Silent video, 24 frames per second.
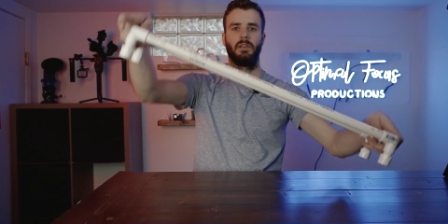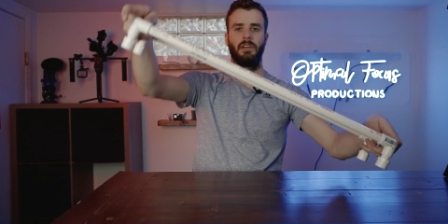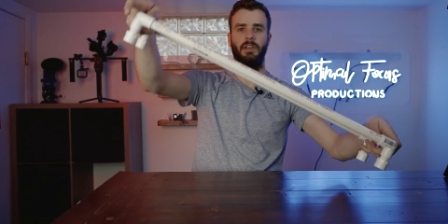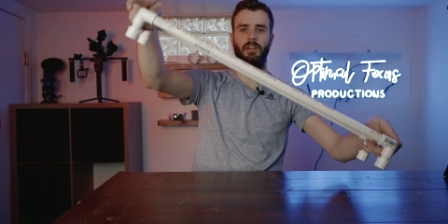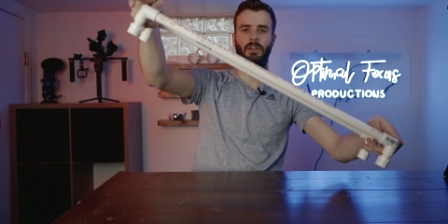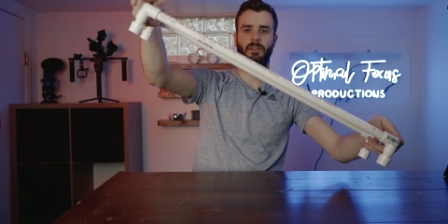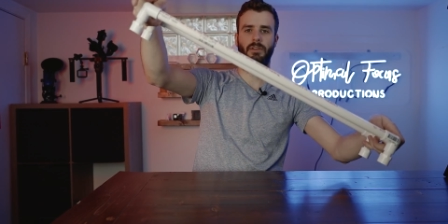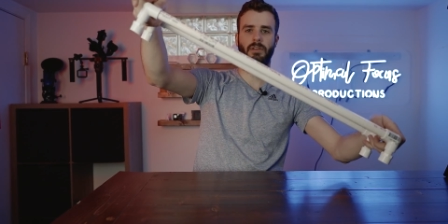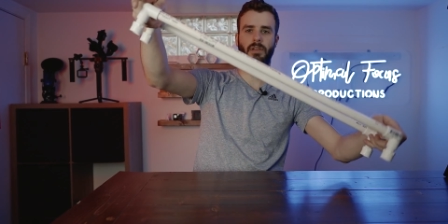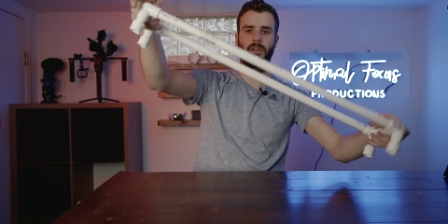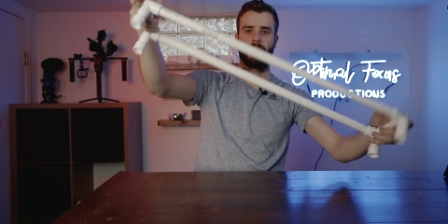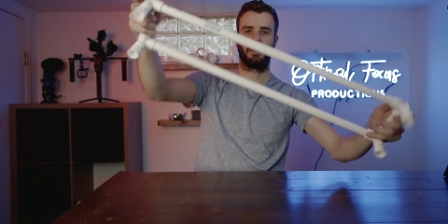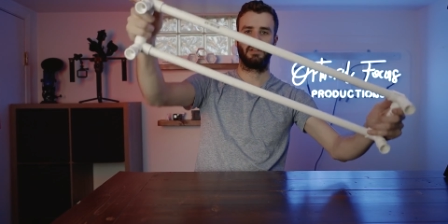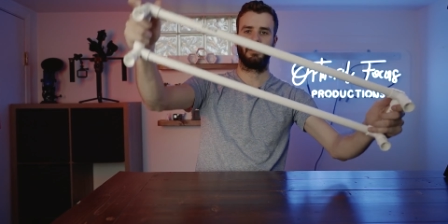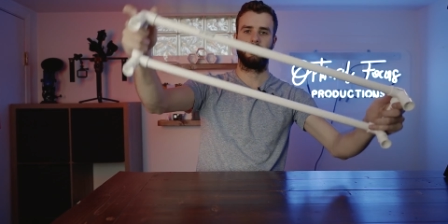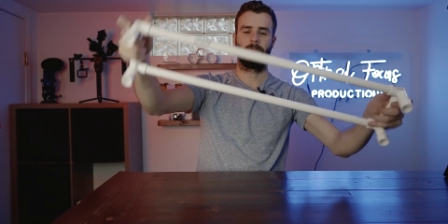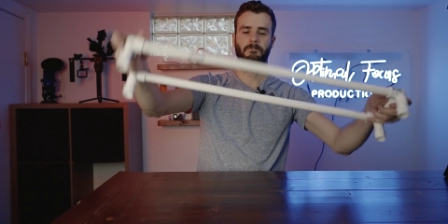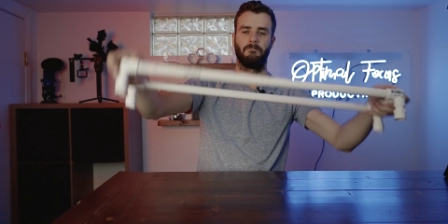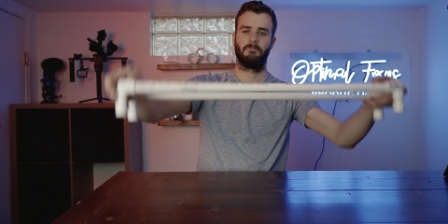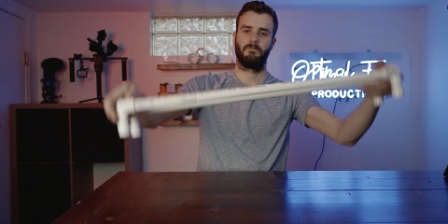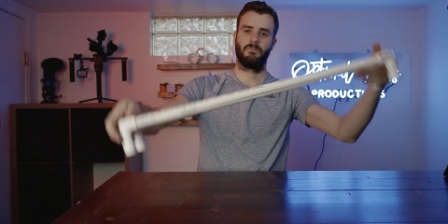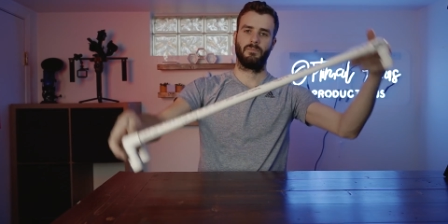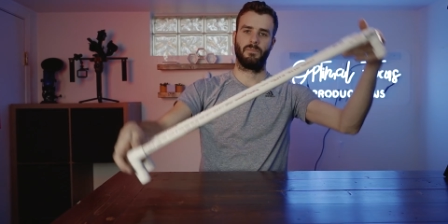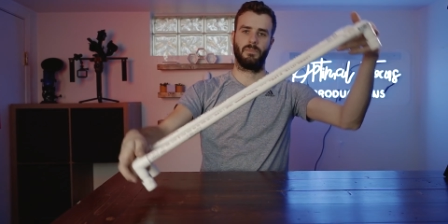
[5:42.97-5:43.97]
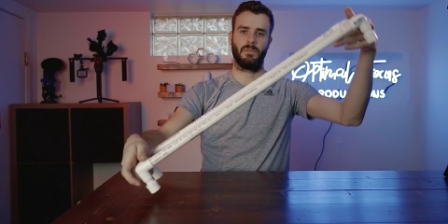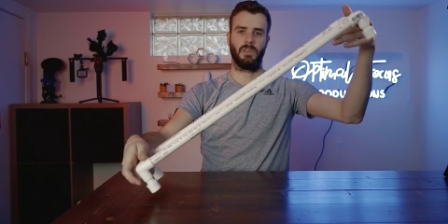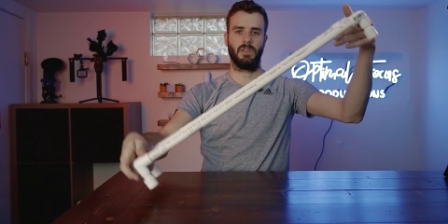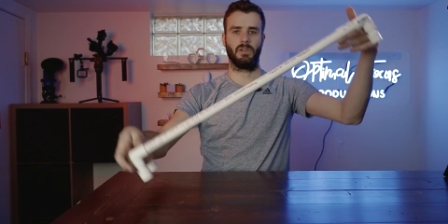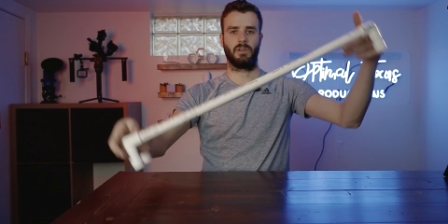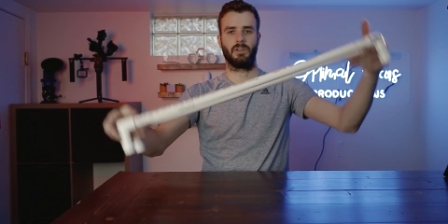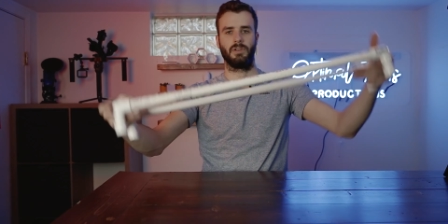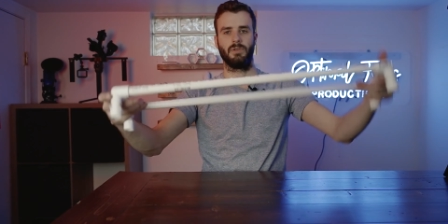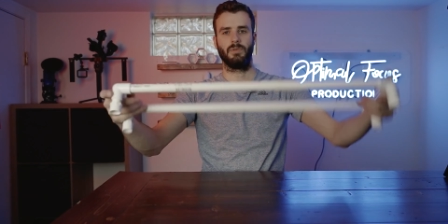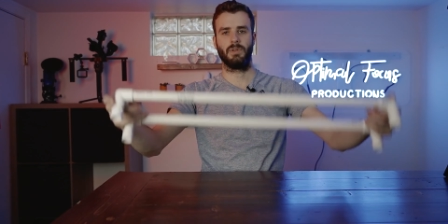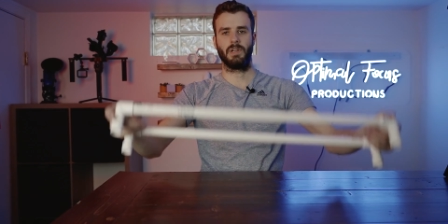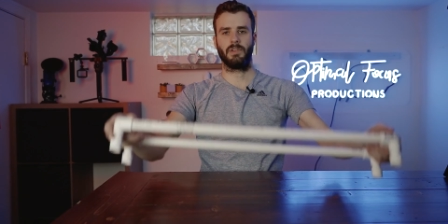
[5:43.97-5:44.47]
you know, you could, you
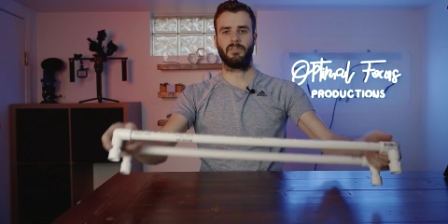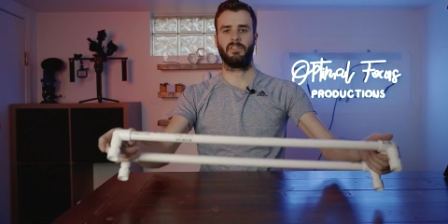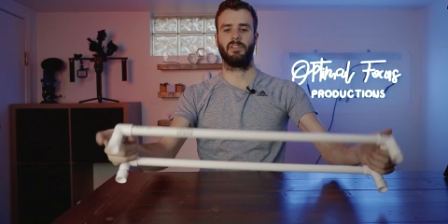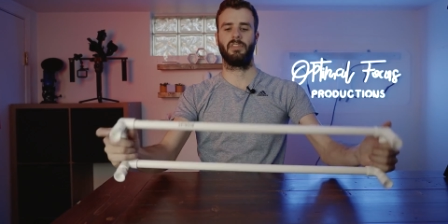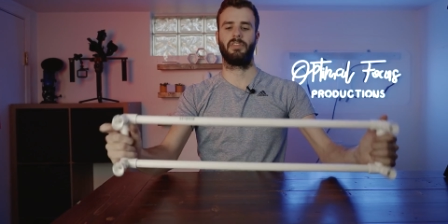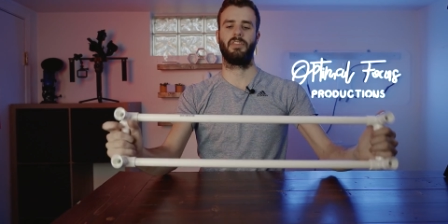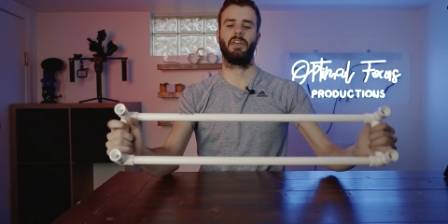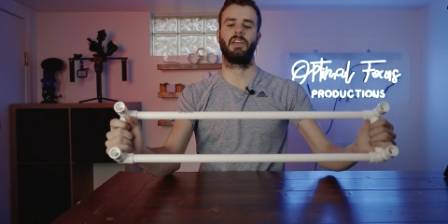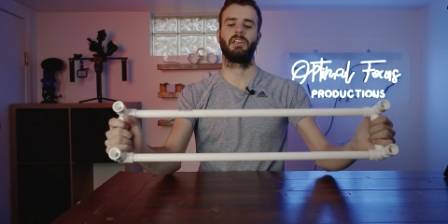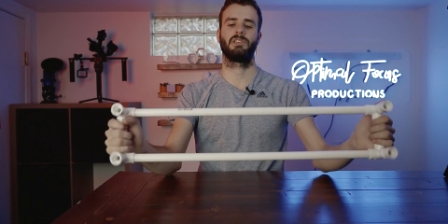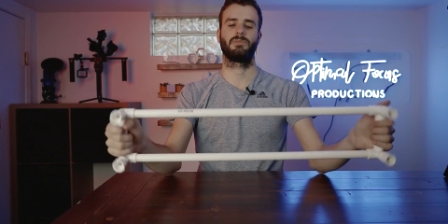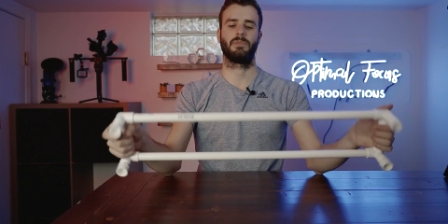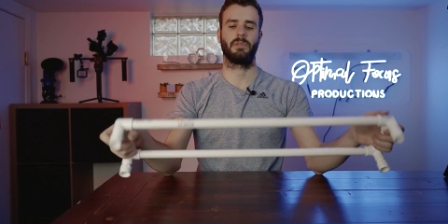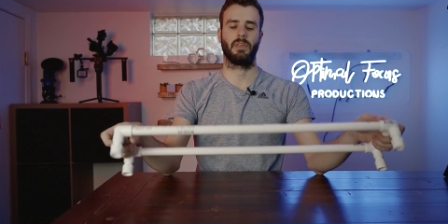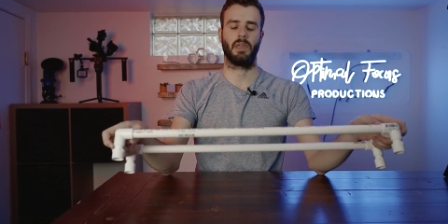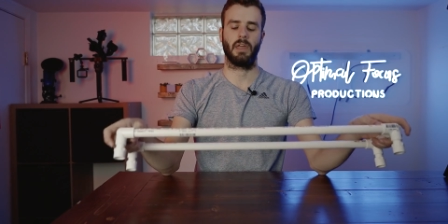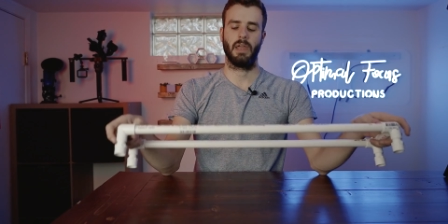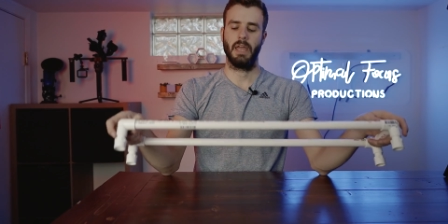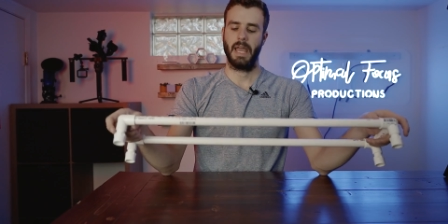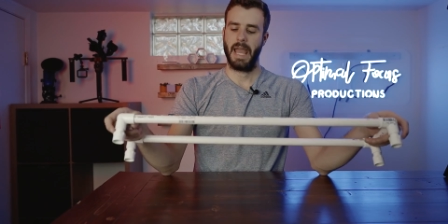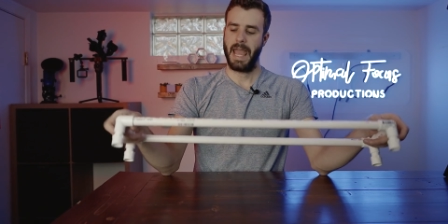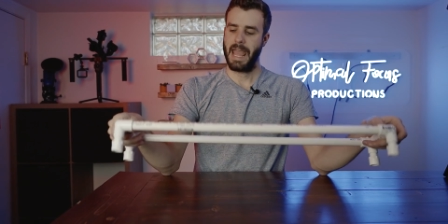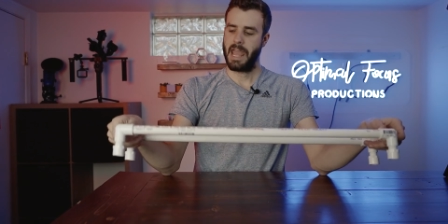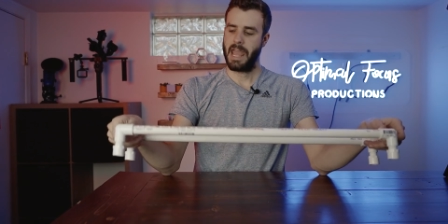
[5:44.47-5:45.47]
could do different things with it.